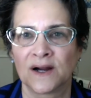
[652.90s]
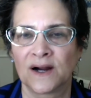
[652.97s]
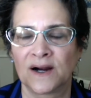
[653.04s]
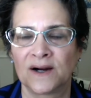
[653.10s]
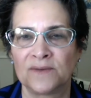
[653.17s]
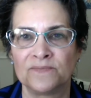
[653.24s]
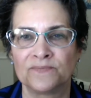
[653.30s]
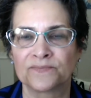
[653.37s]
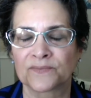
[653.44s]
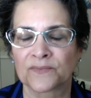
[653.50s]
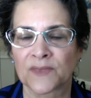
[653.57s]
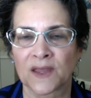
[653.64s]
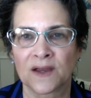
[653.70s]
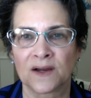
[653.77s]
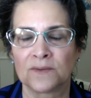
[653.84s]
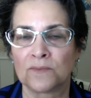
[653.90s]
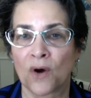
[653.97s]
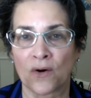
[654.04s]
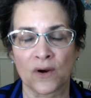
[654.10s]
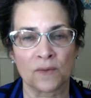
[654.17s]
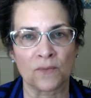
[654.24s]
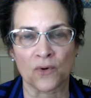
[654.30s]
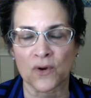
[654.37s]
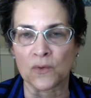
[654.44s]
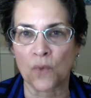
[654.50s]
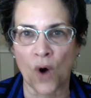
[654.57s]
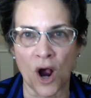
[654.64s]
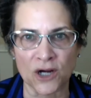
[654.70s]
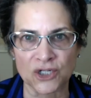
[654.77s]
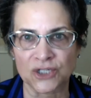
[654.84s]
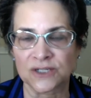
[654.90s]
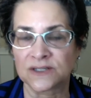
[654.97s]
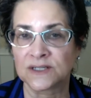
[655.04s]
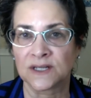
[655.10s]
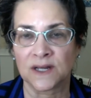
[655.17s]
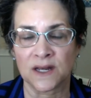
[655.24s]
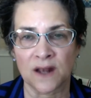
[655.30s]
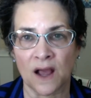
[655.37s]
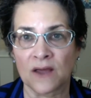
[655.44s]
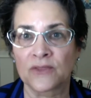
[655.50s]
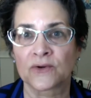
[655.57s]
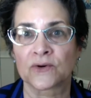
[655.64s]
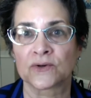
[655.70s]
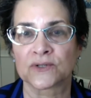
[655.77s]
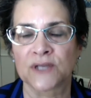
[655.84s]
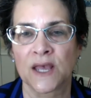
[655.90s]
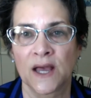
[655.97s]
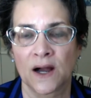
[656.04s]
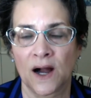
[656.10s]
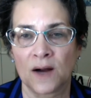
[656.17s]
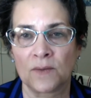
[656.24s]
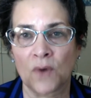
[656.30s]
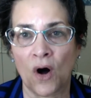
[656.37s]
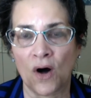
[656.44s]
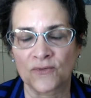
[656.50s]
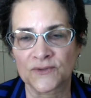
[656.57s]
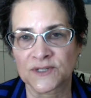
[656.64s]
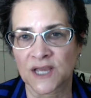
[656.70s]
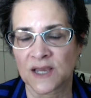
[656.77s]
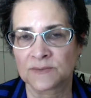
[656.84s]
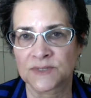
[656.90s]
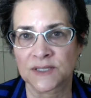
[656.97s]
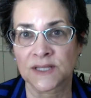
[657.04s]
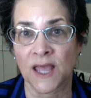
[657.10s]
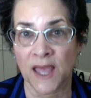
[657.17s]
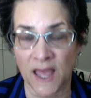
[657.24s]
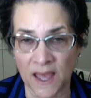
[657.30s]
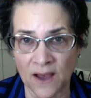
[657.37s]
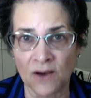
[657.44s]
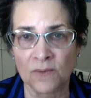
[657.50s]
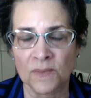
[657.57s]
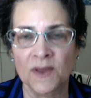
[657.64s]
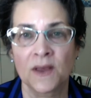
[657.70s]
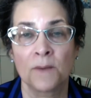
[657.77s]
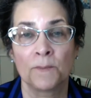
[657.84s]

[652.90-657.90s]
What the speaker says: Margaret Murray Washington, and others, oftentimes at the helm.